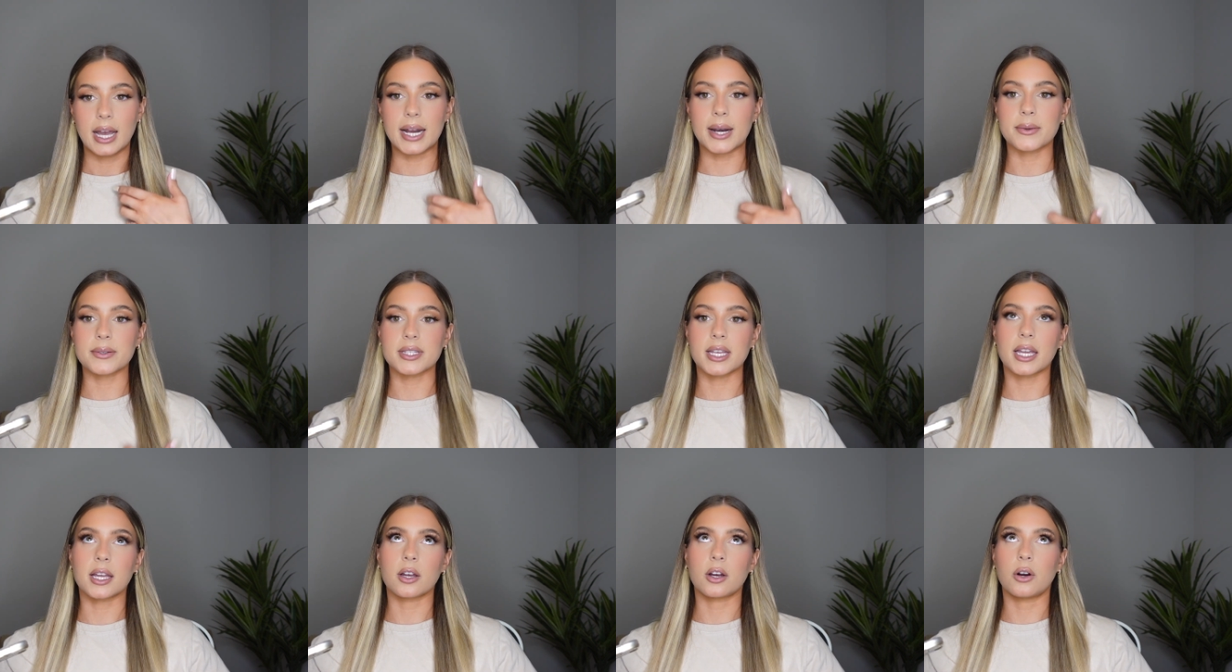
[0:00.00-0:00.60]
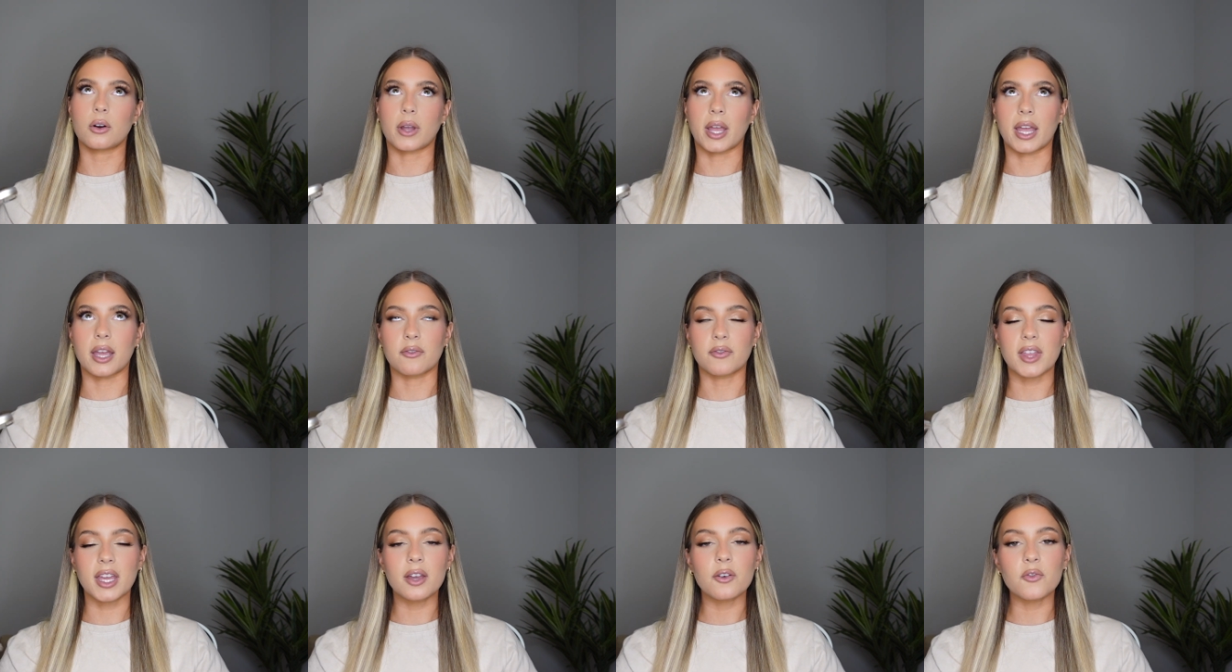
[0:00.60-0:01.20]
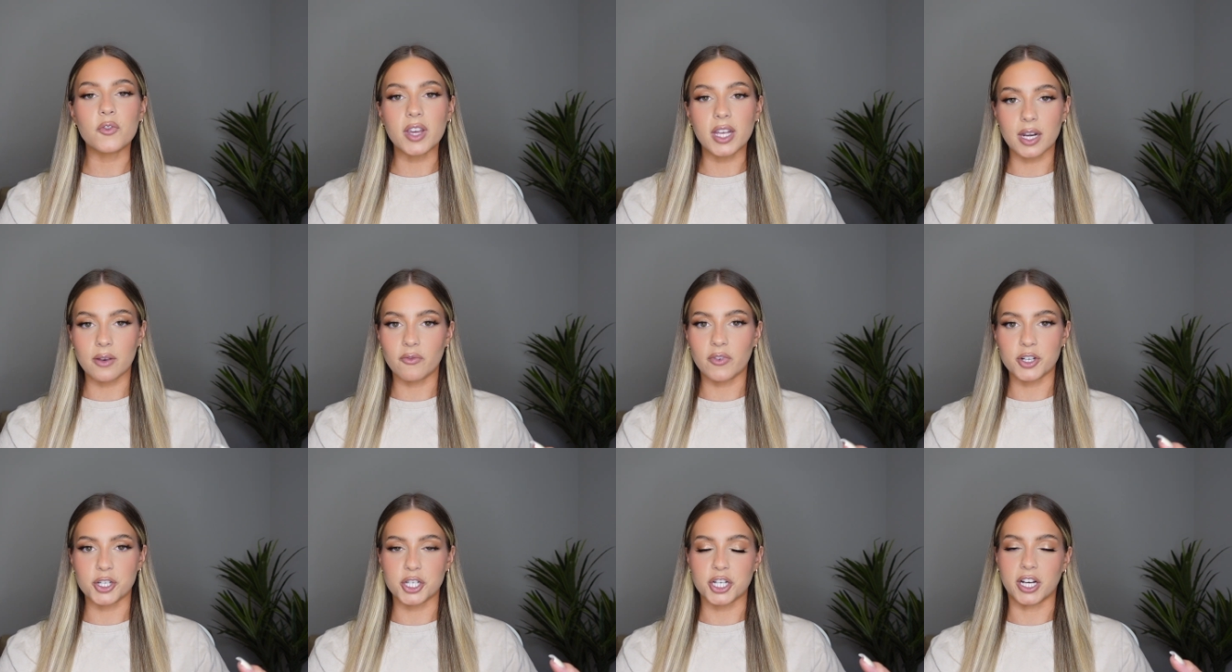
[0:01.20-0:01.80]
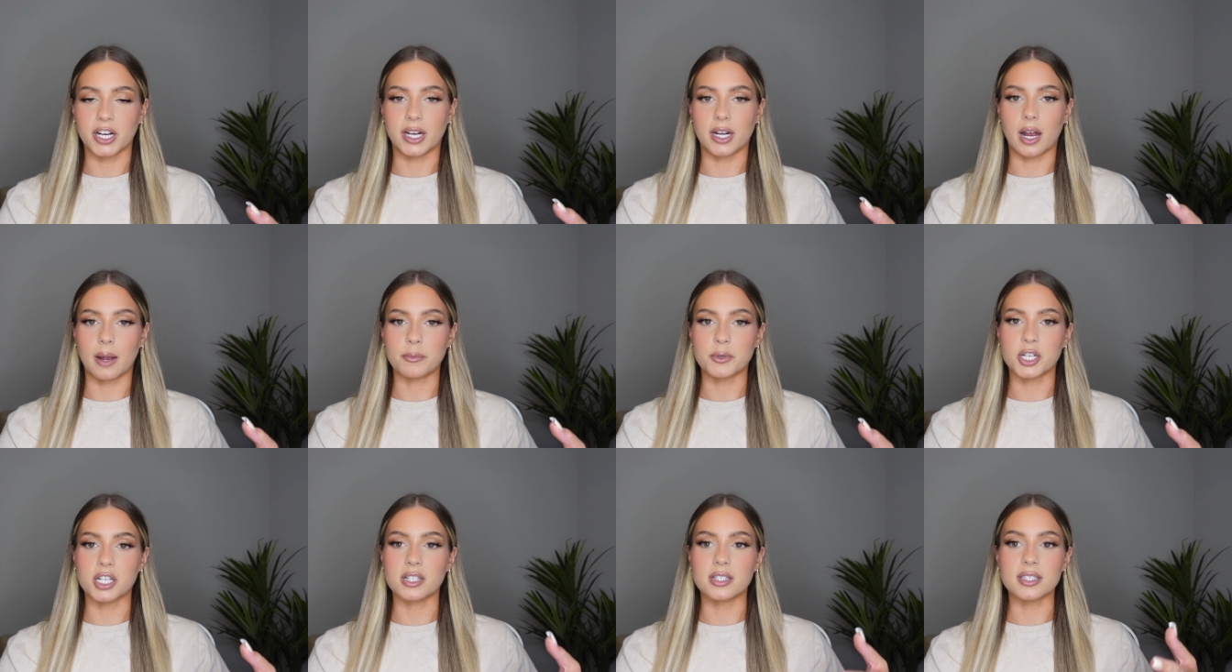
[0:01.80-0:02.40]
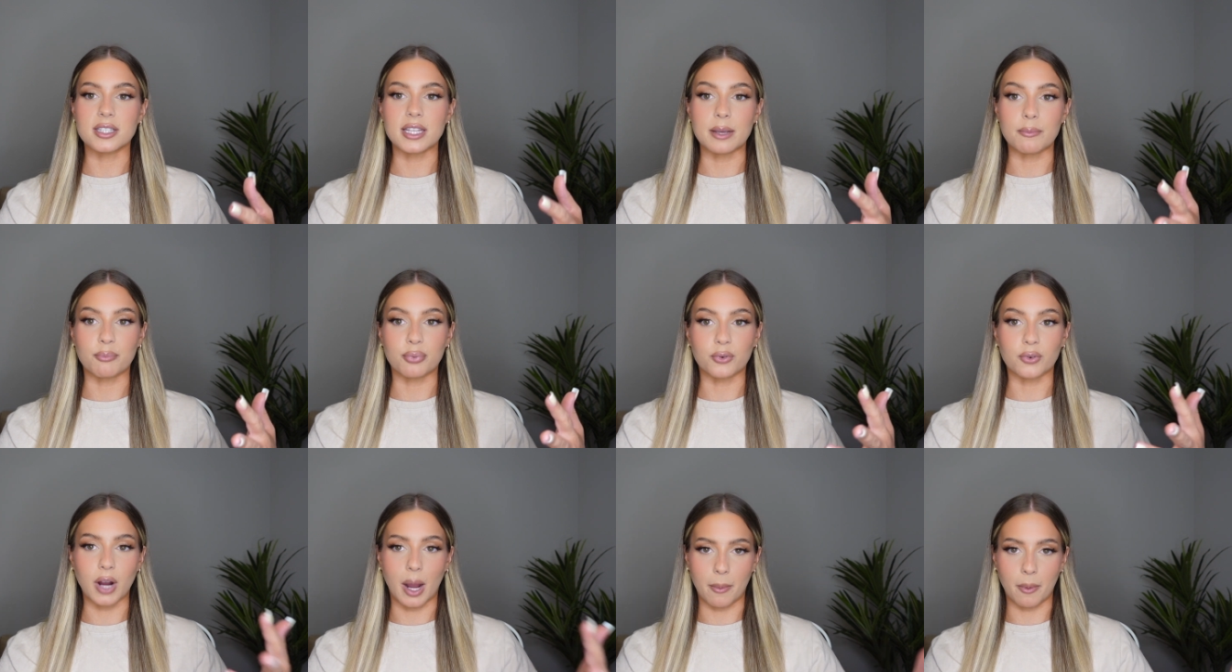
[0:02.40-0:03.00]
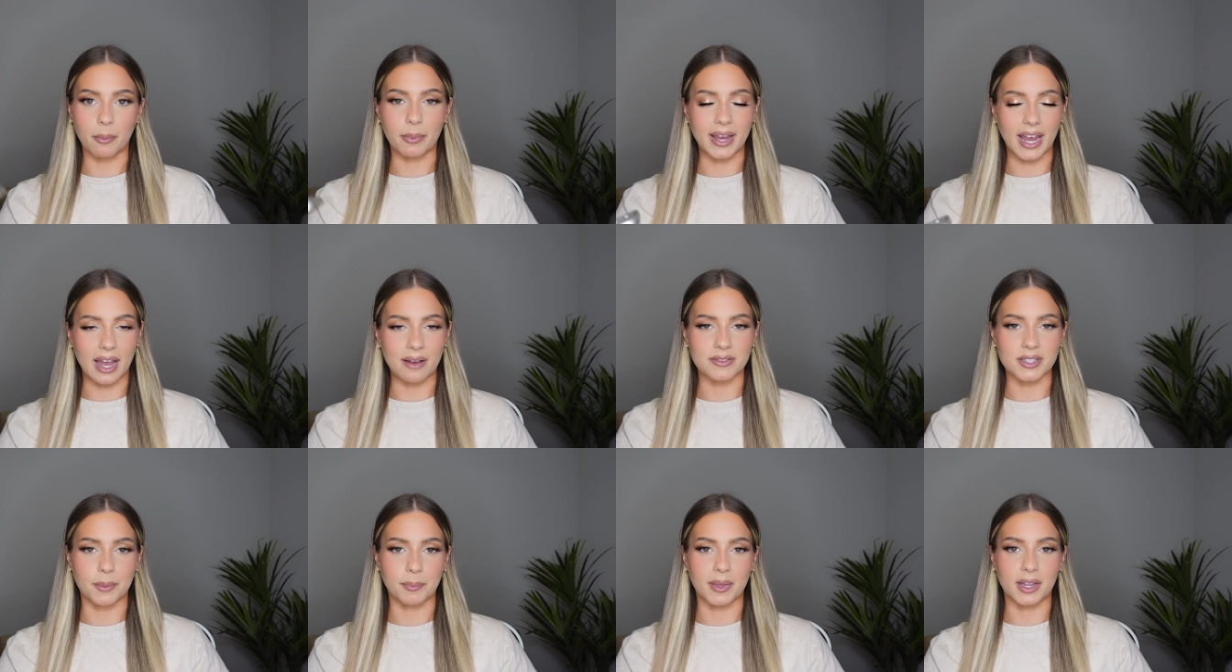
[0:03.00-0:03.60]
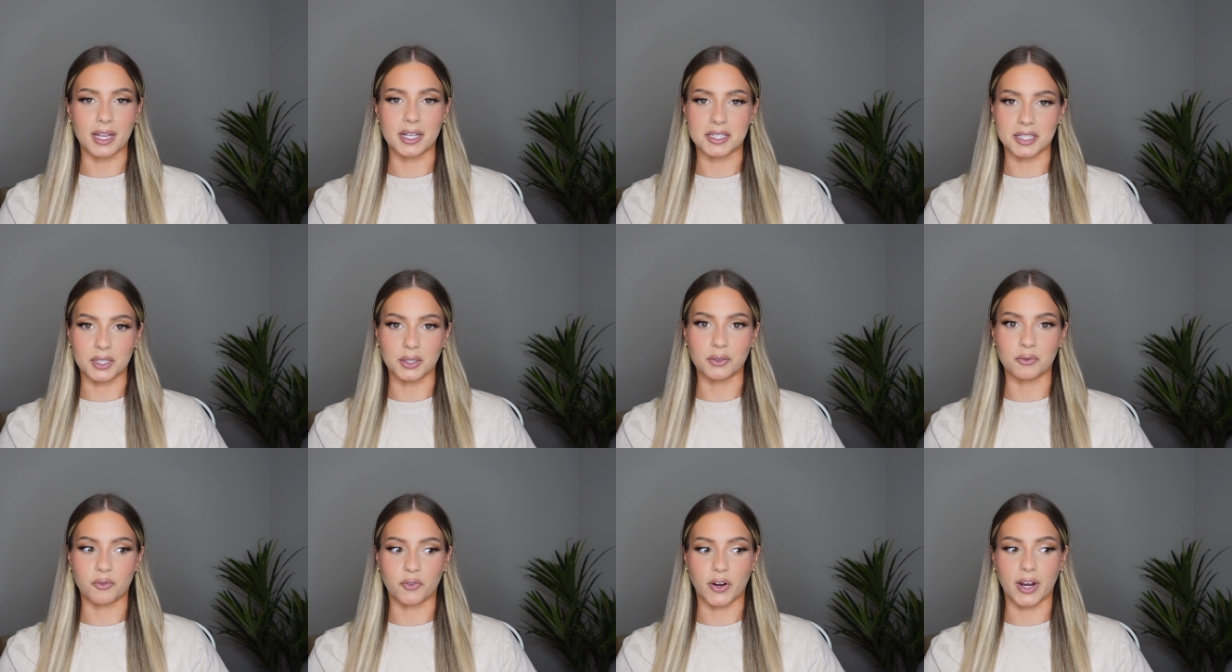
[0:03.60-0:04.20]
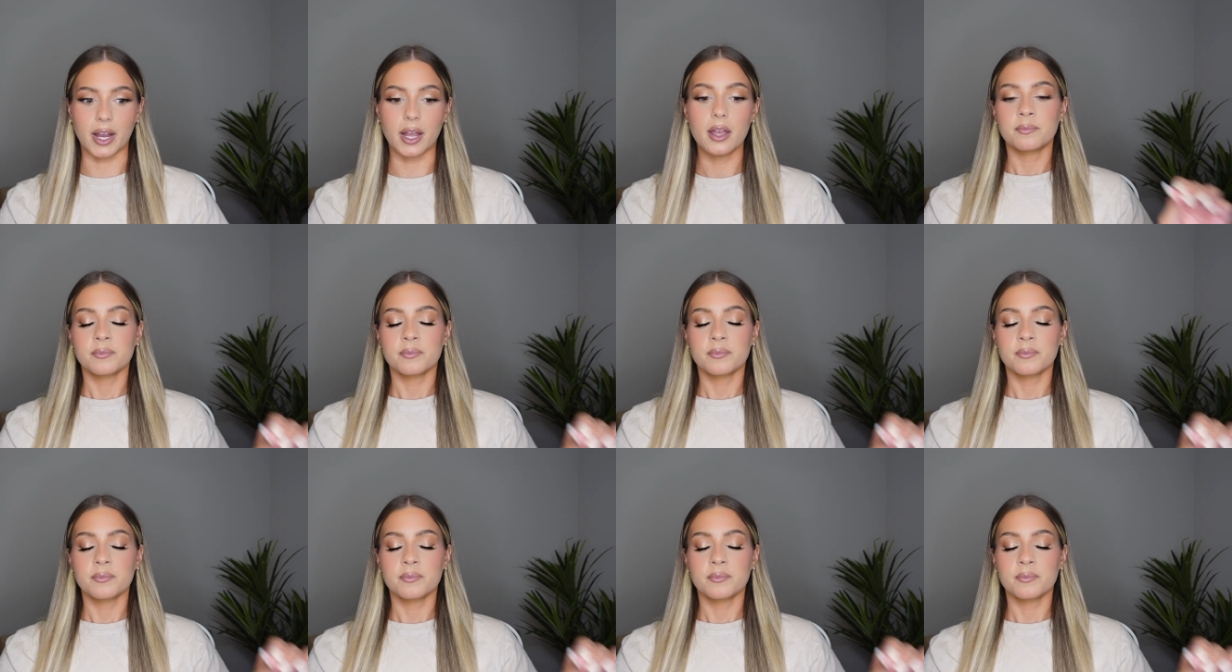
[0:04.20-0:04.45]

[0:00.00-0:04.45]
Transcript: And I was like, okay, if they have vegan and vegetarian options, they probably have something that's gluten-free.